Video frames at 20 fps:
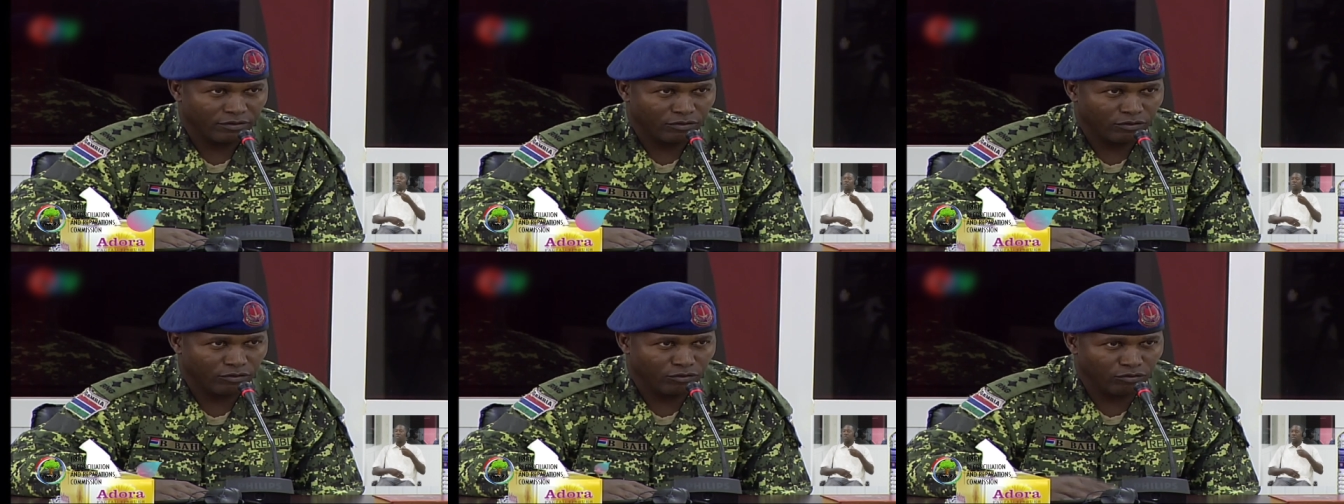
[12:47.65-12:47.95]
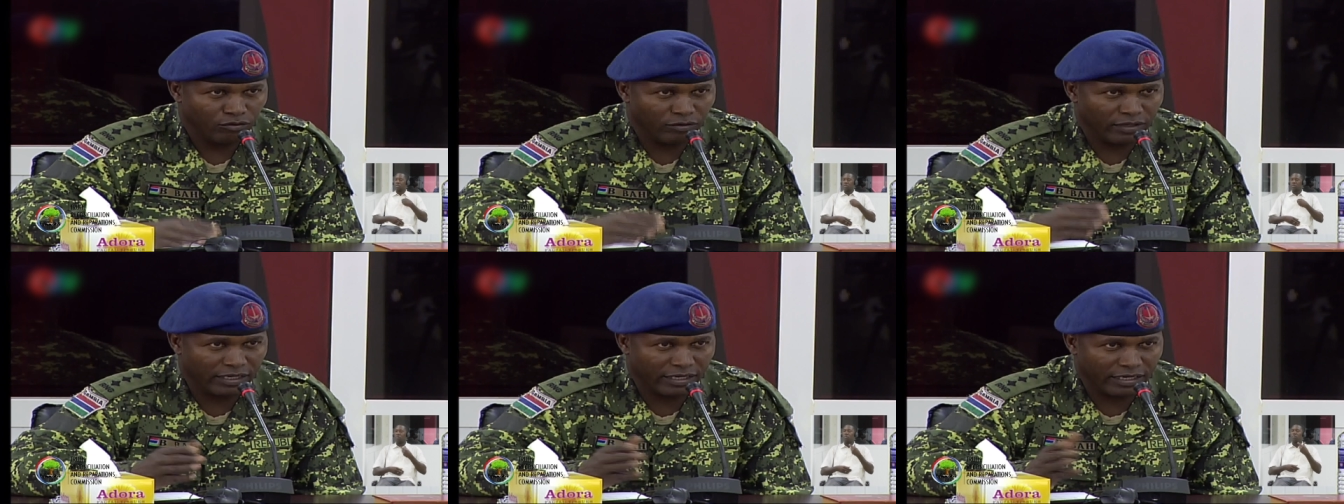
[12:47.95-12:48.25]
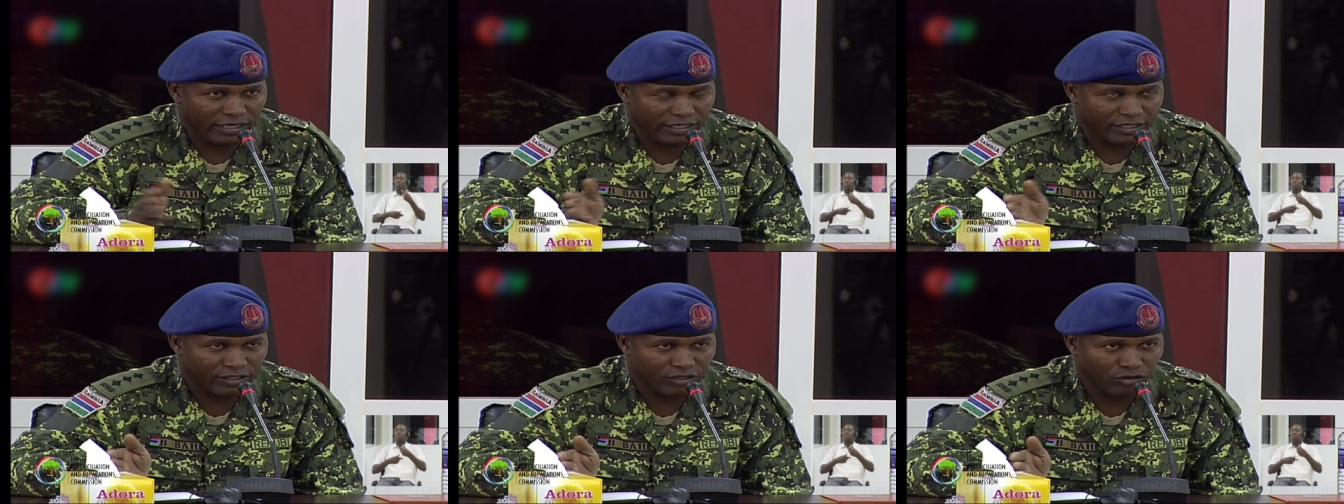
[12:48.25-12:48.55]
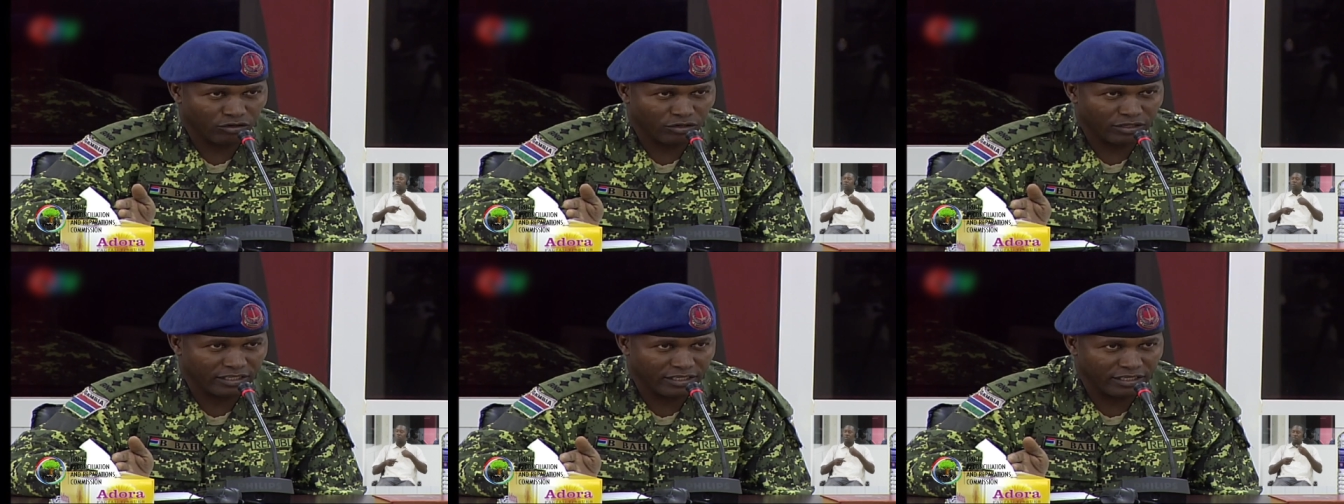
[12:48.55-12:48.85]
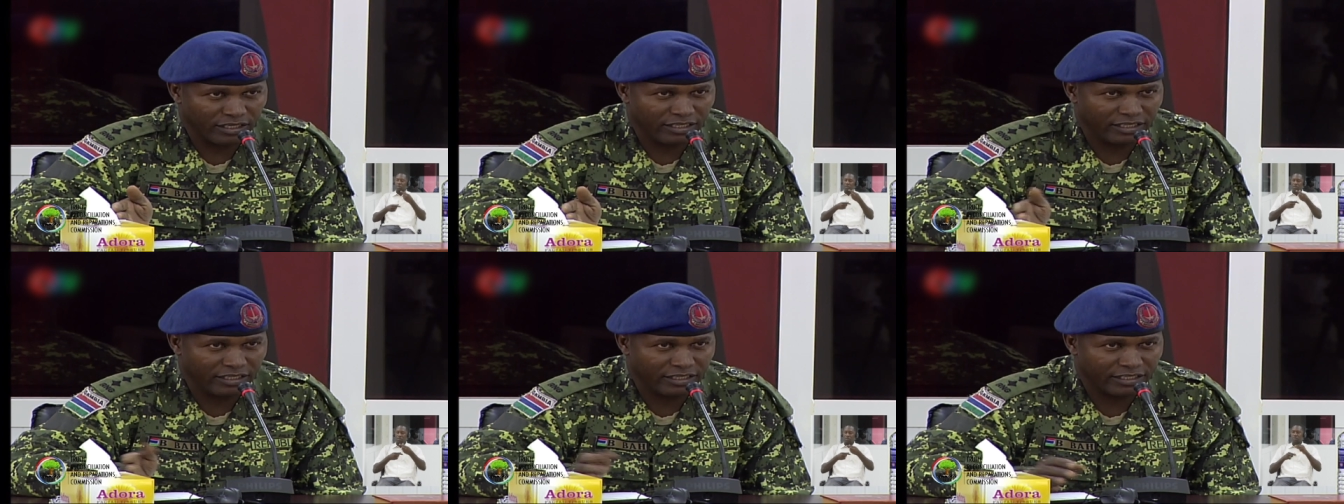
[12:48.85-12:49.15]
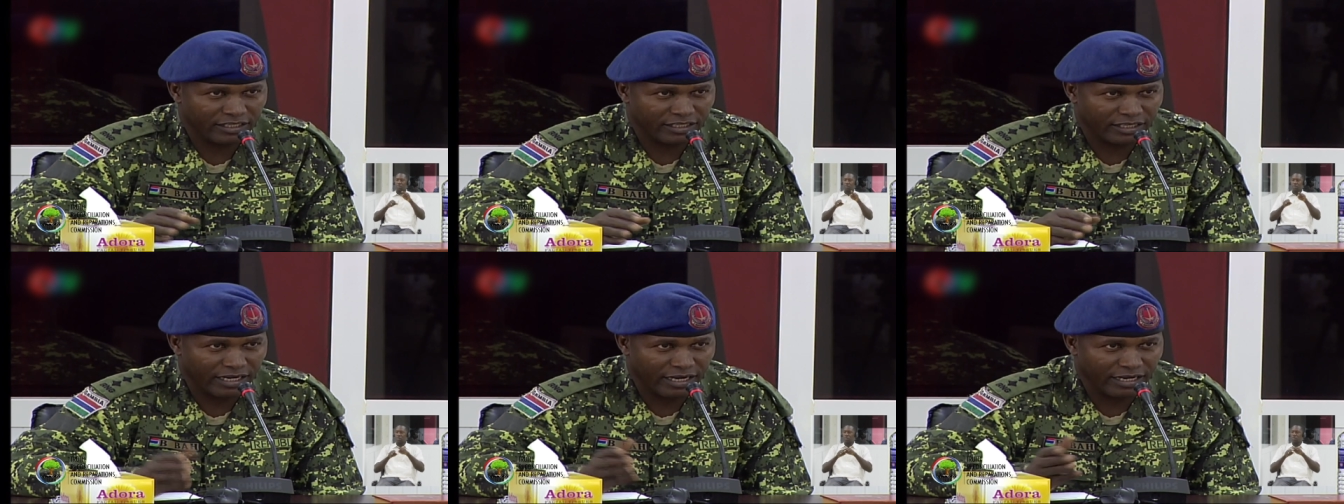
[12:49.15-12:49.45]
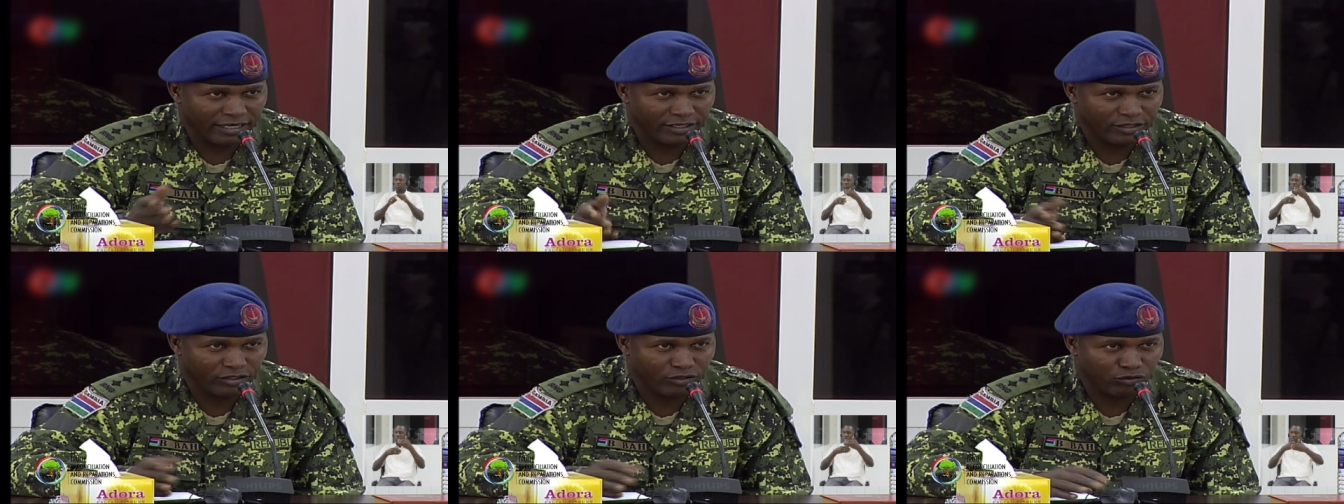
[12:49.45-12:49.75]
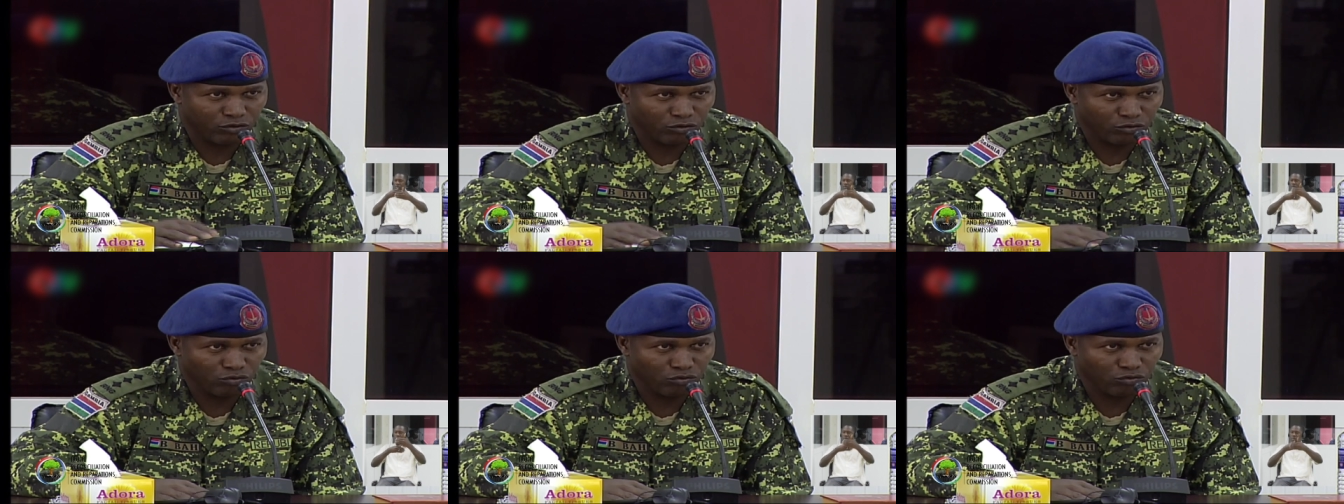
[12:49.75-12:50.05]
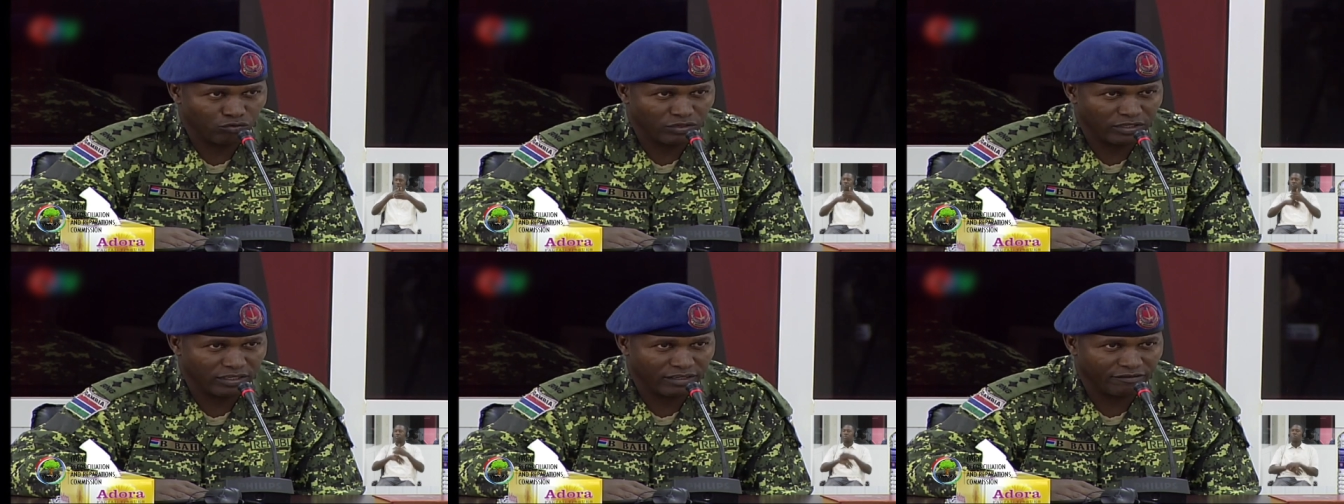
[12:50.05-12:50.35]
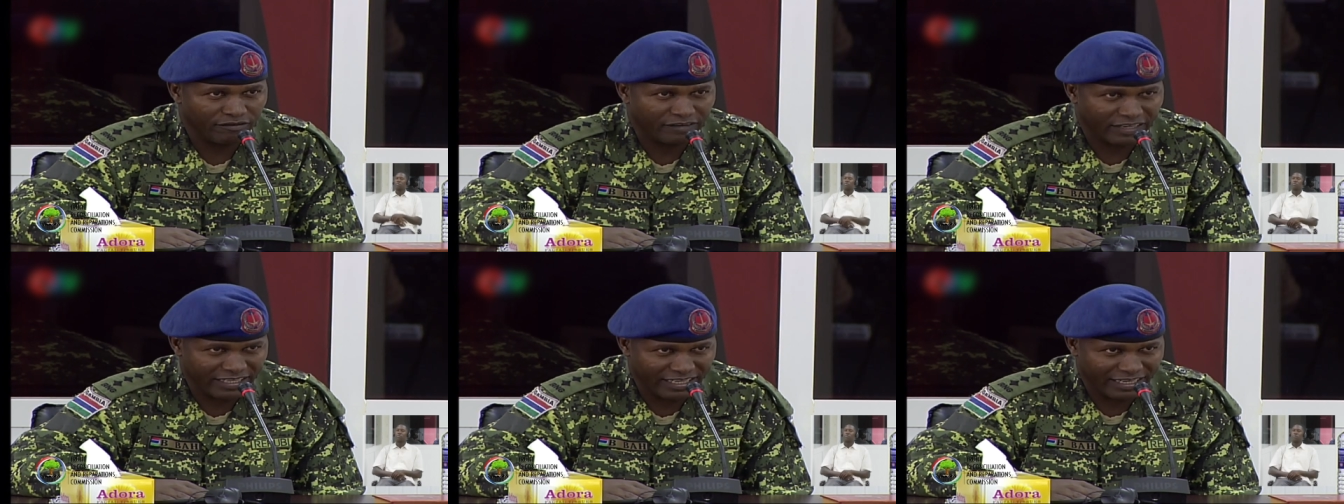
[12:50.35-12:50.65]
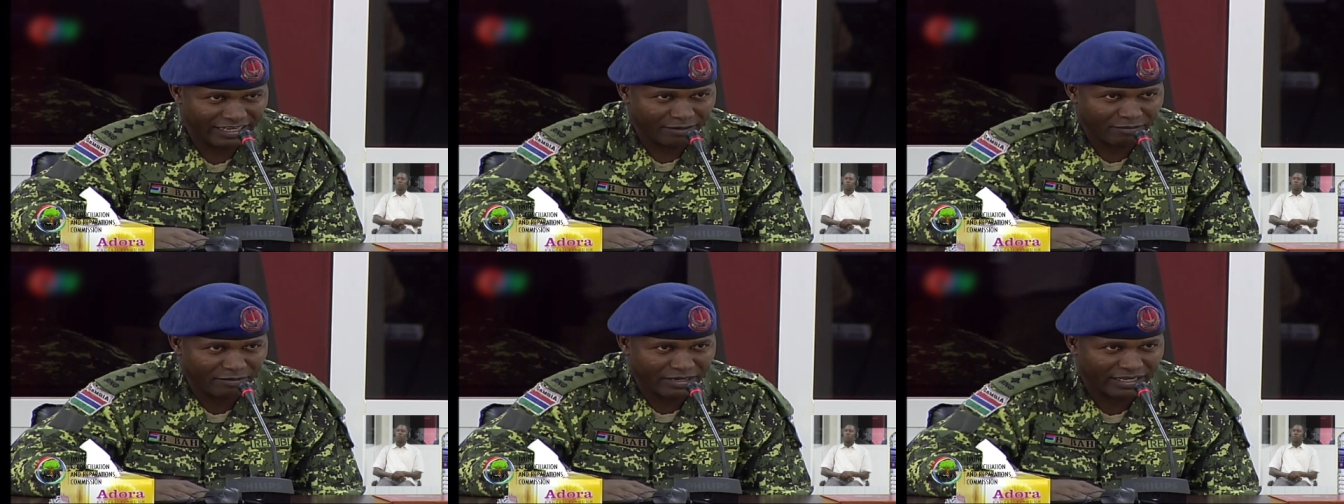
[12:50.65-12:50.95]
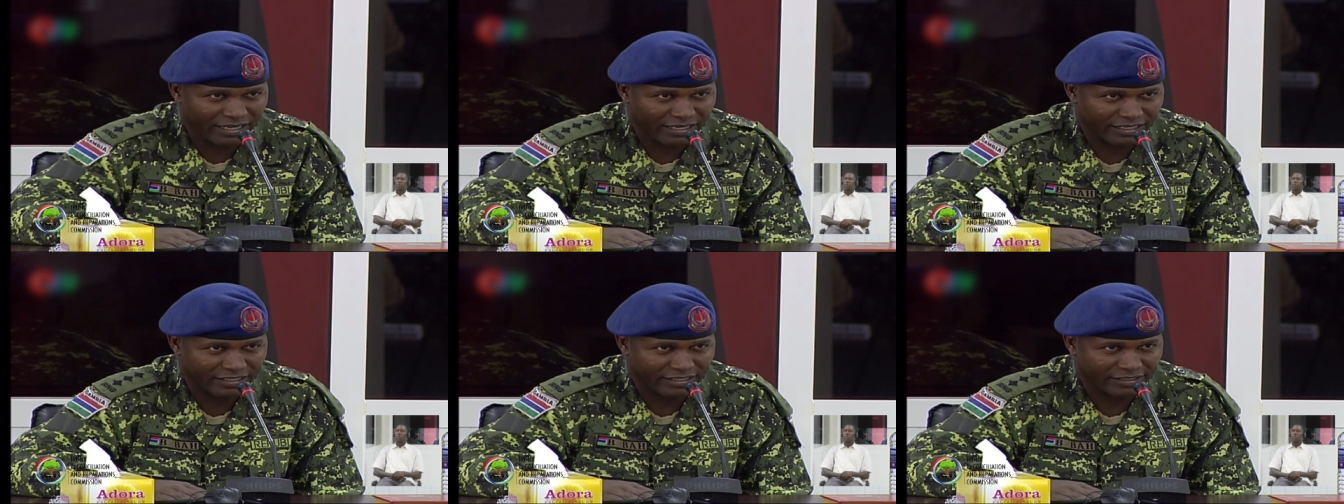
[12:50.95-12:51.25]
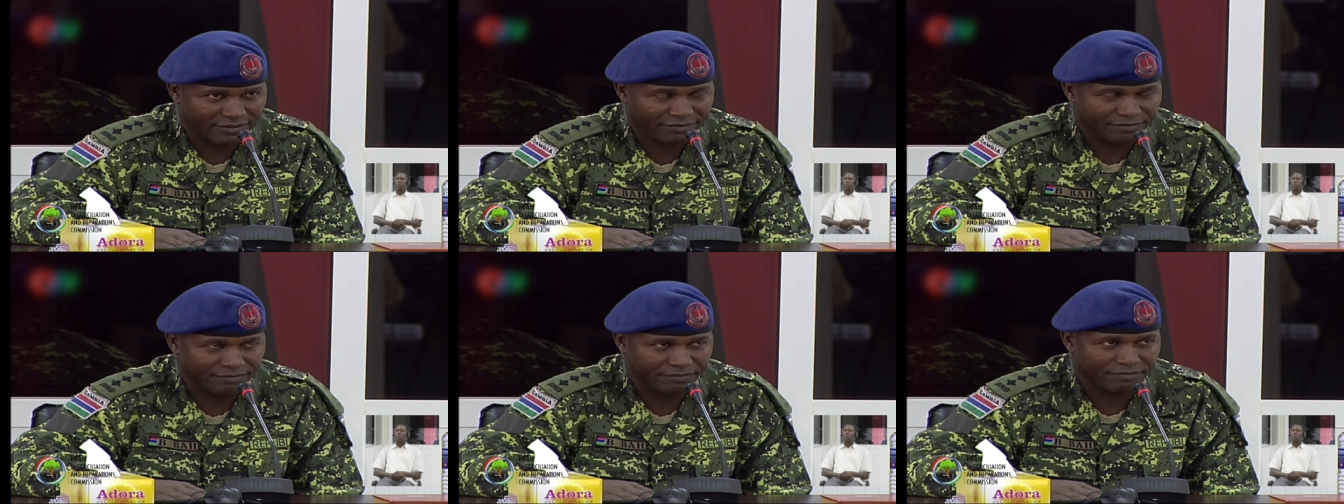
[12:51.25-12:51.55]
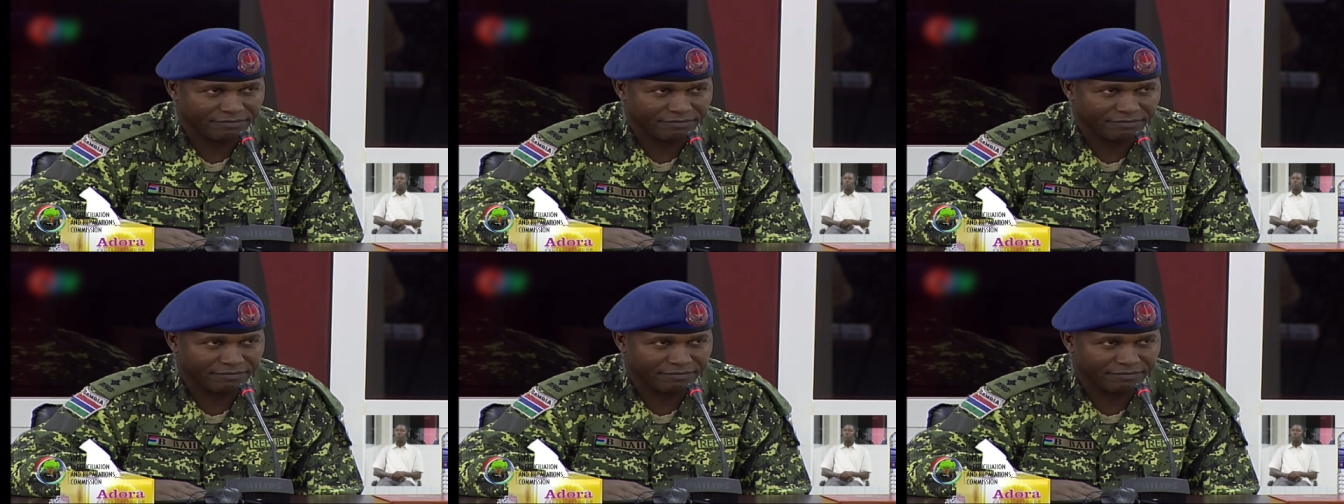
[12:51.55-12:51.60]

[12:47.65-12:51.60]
who were escorting these guys to the Fajara Barracks.